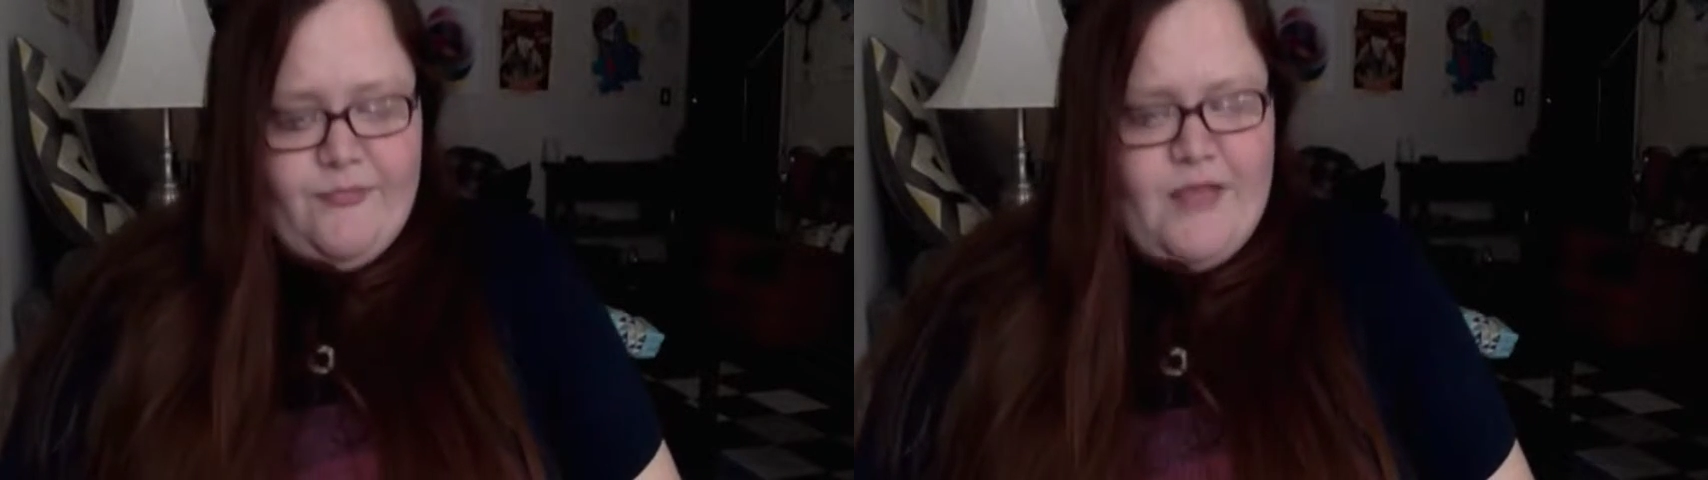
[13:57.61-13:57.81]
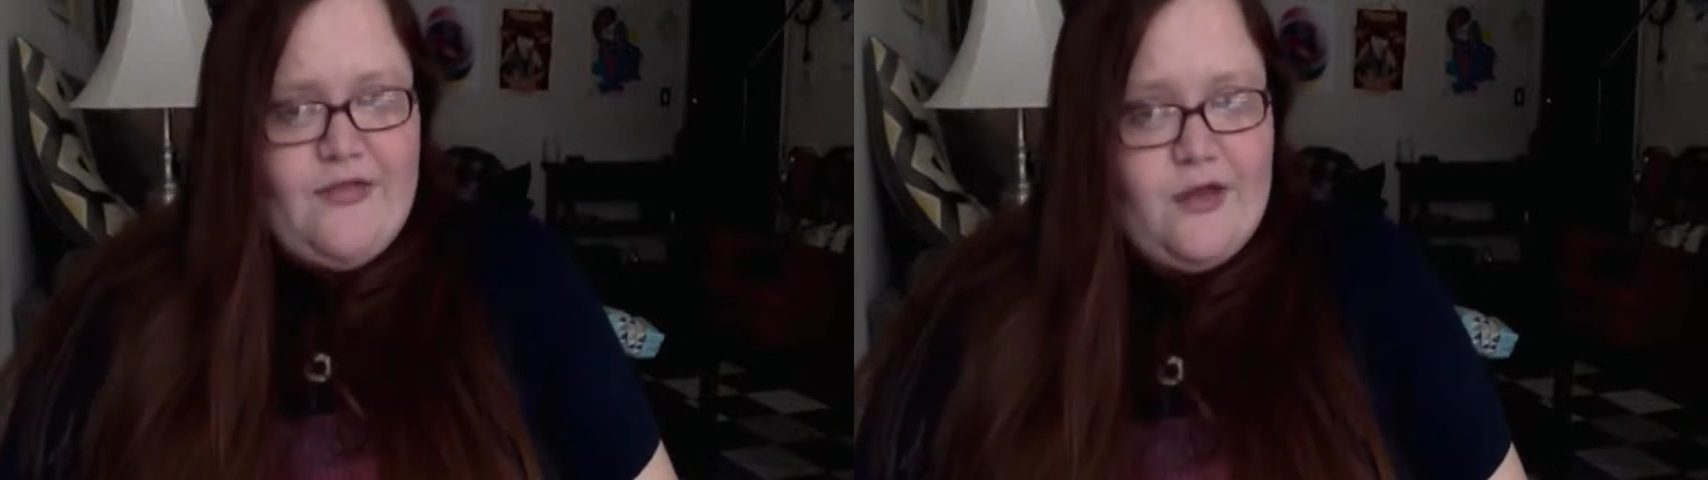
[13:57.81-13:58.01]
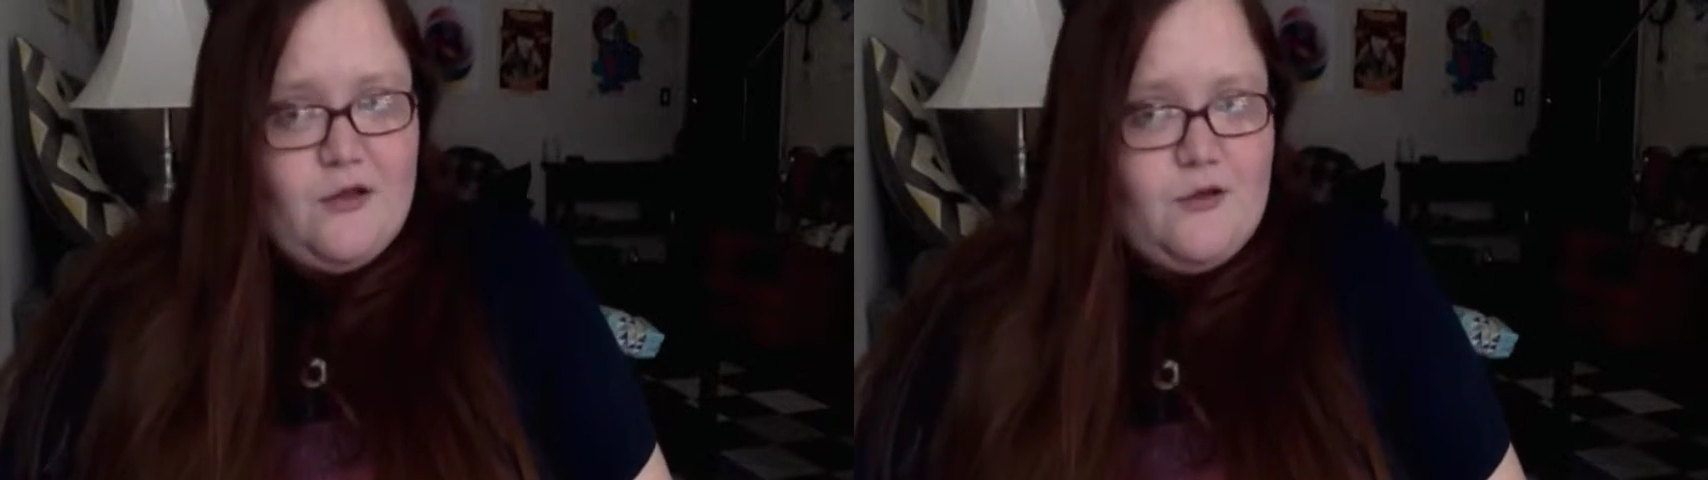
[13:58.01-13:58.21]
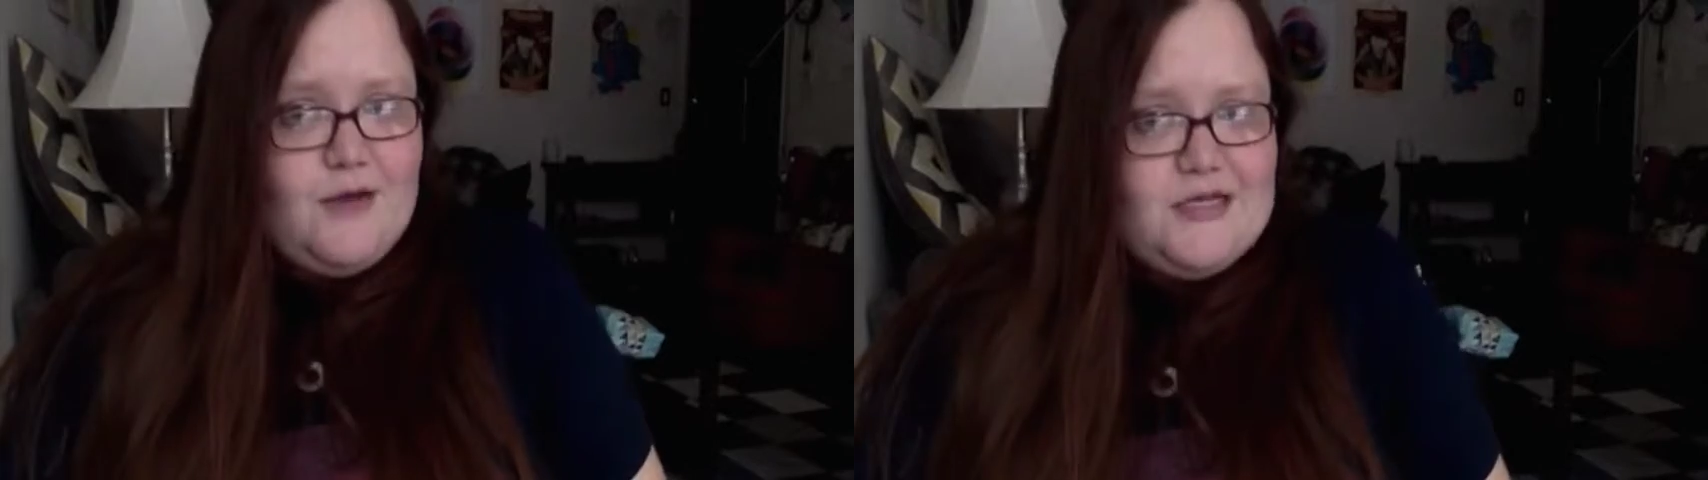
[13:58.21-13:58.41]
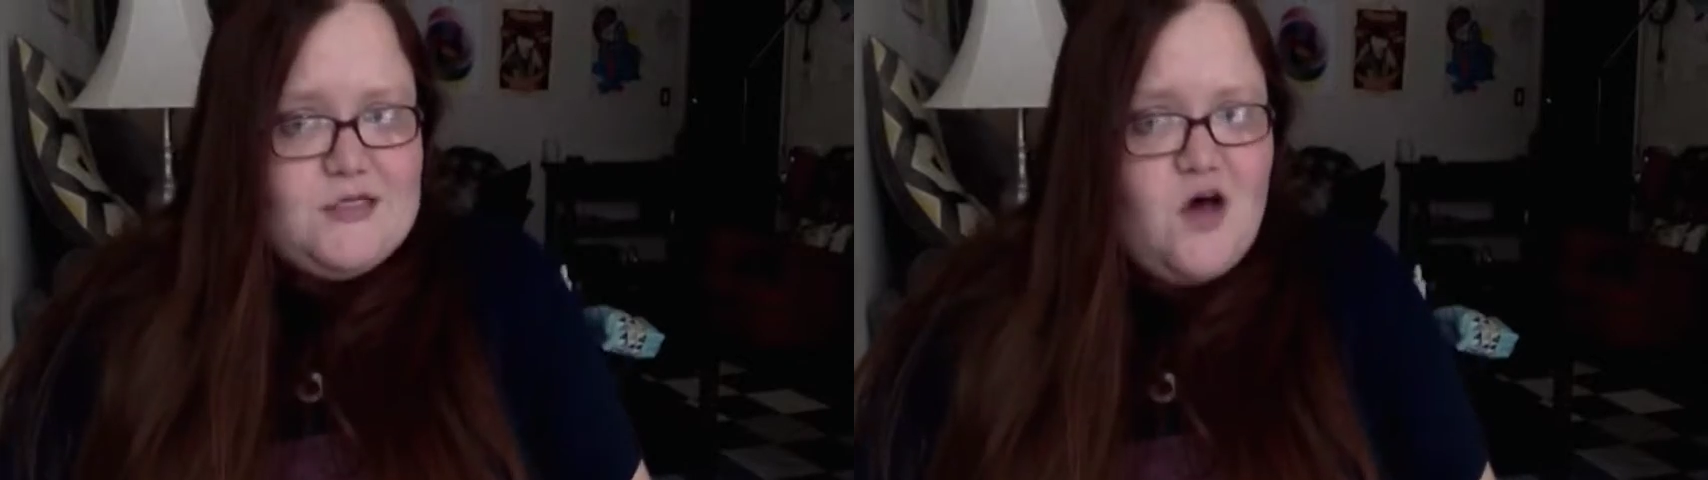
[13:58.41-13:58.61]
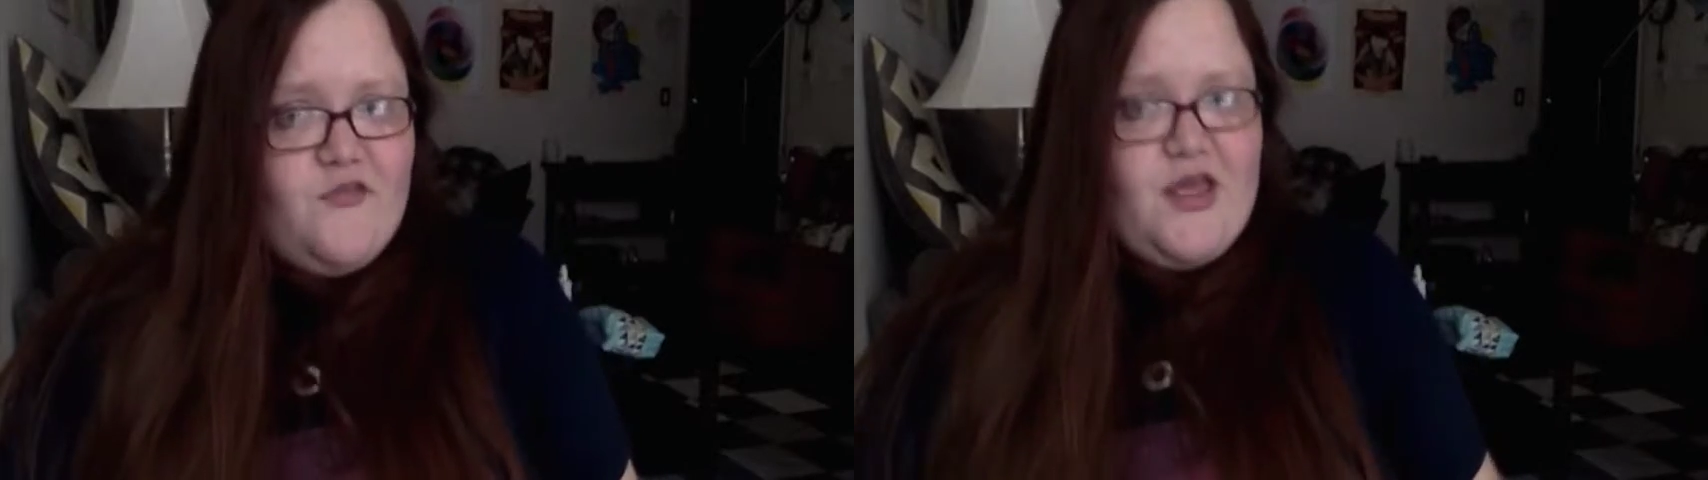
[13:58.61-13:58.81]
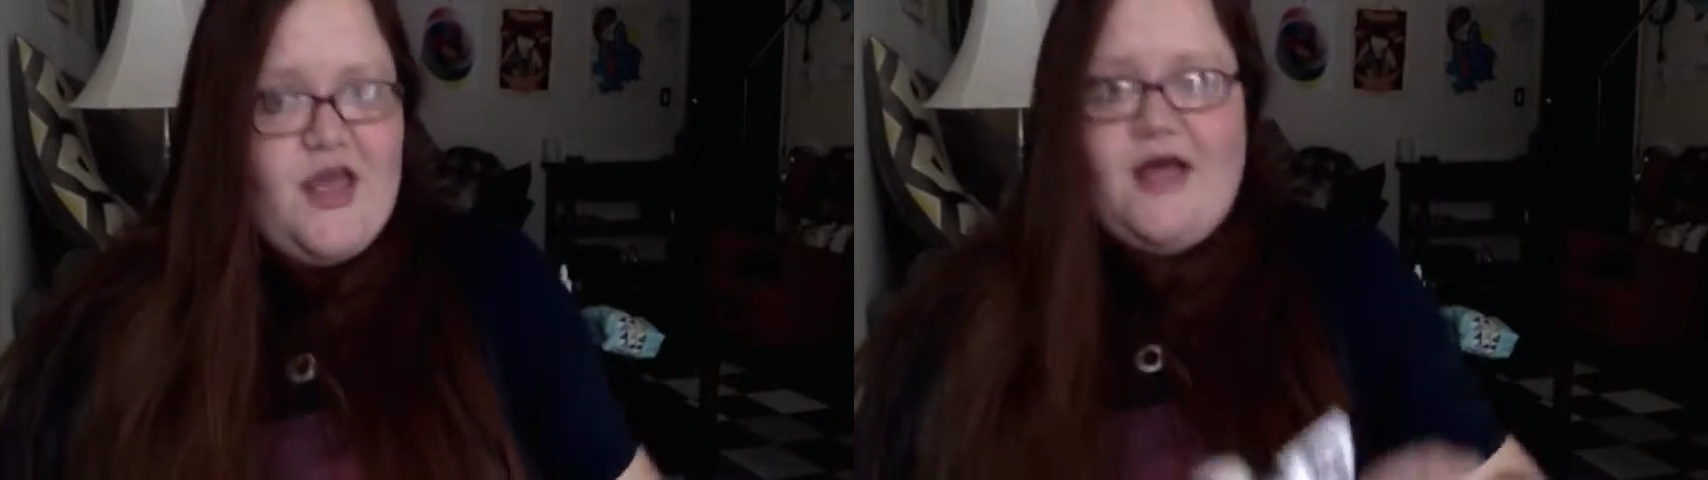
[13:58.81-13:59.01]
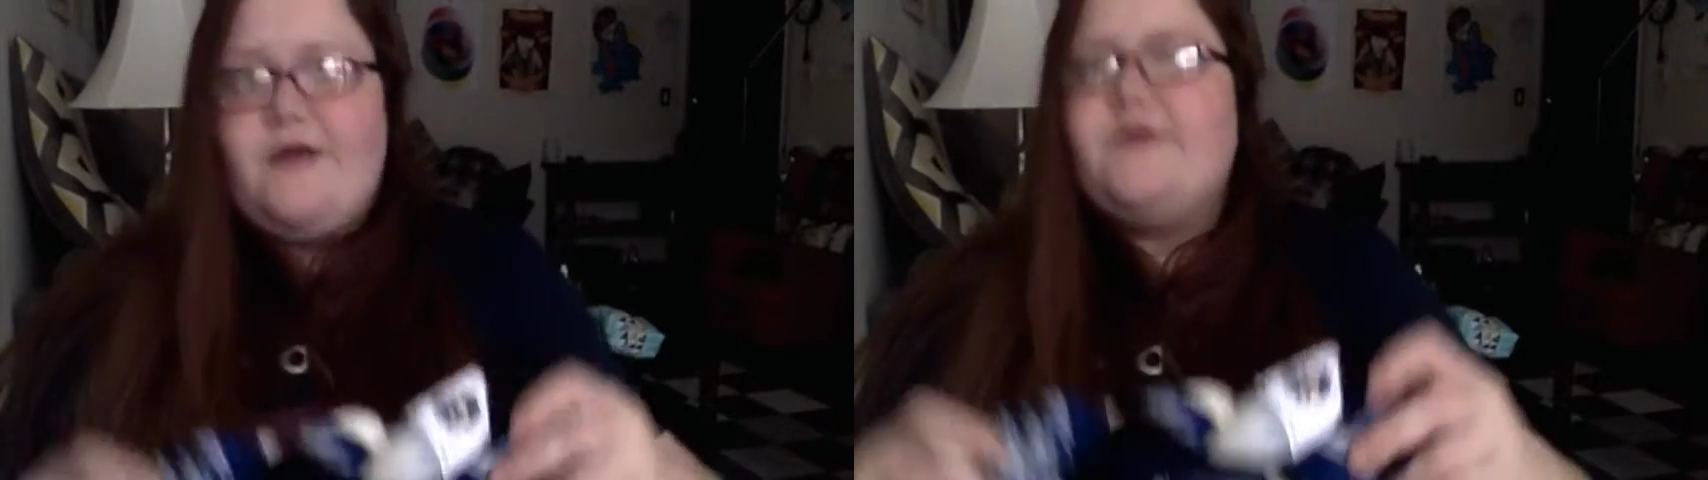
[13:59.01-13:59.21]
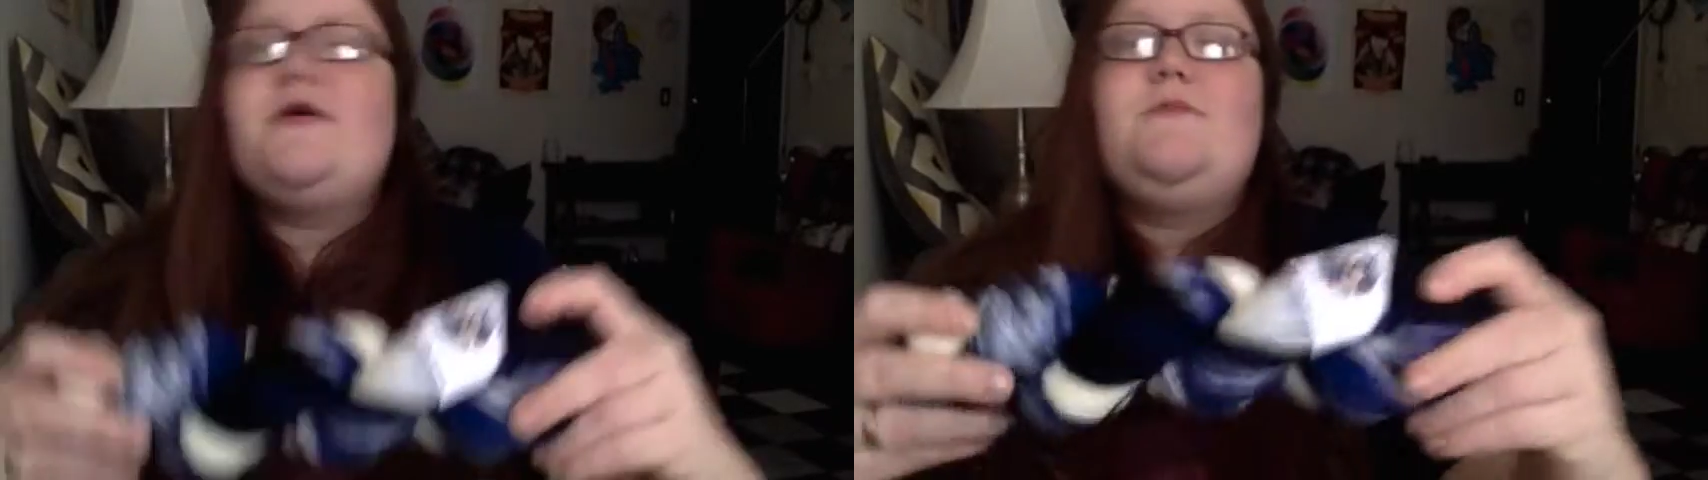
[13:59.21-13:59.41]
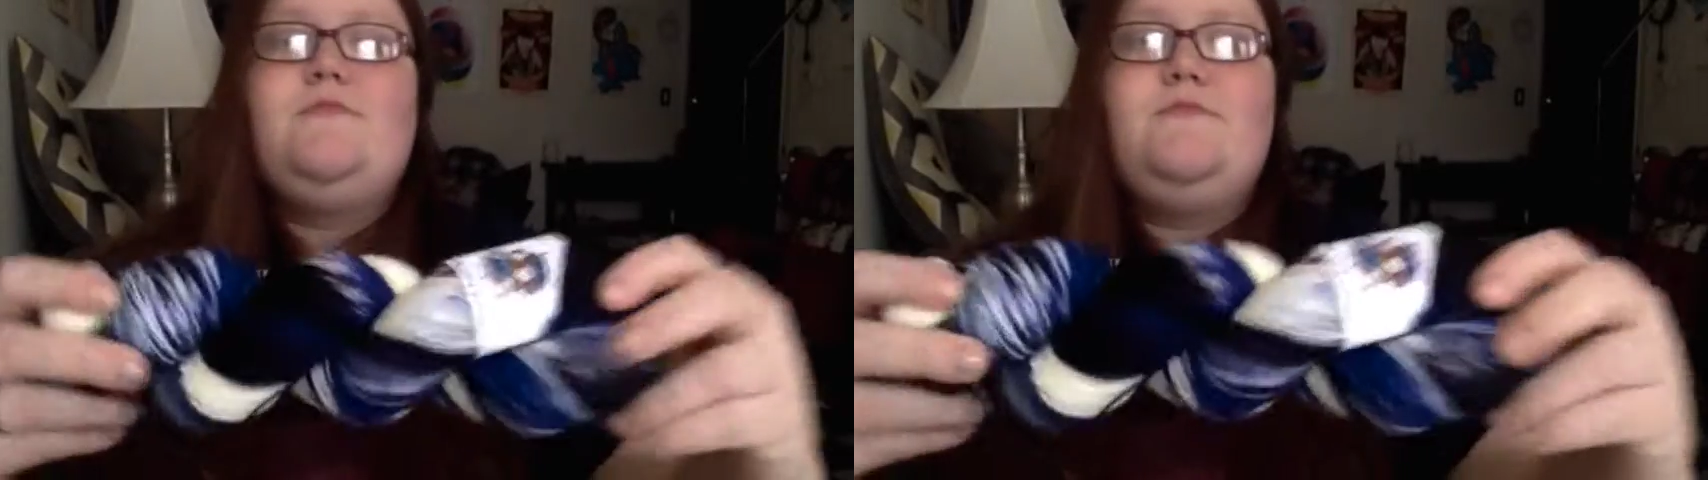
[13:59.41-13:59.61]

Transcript: And the colorway is called the Editor.